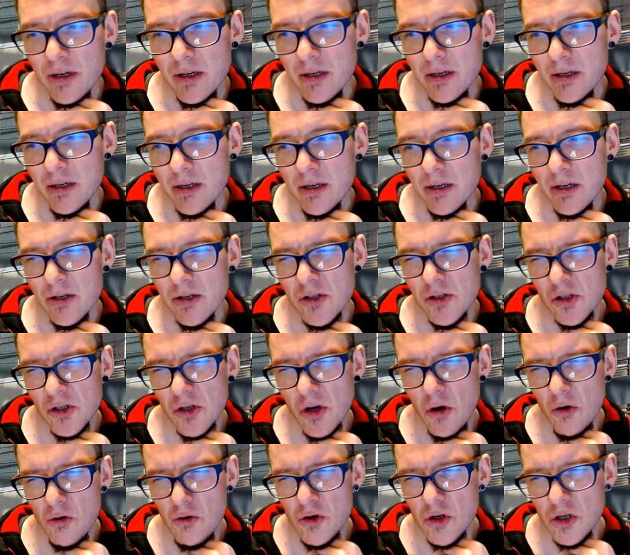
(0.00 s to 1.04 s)
a
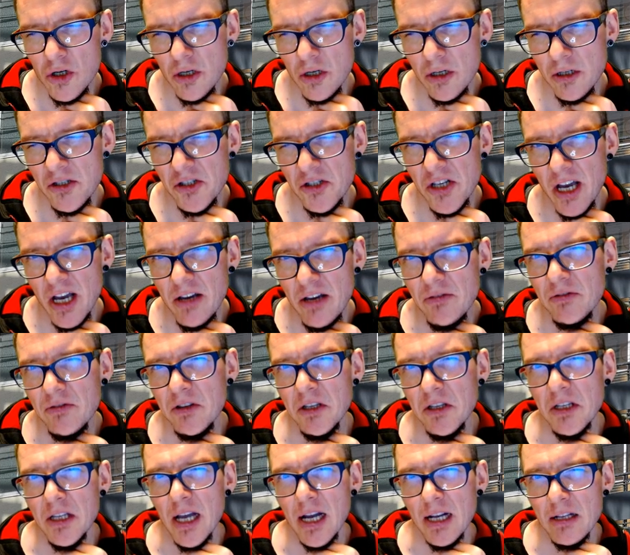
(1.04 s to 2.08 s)
social safety
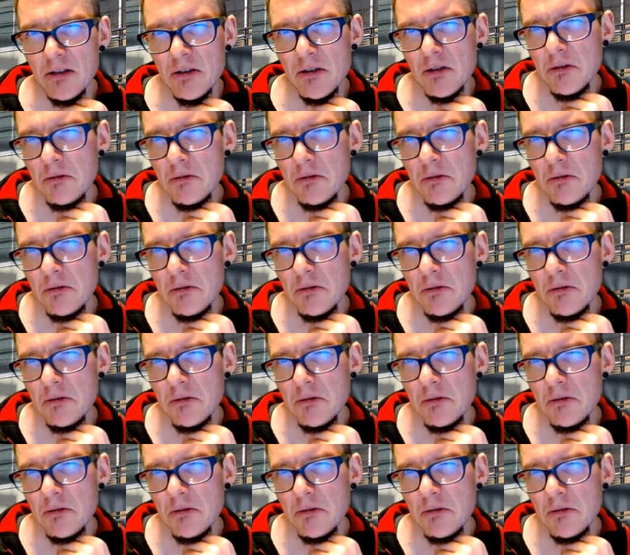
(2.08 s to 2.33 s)
net.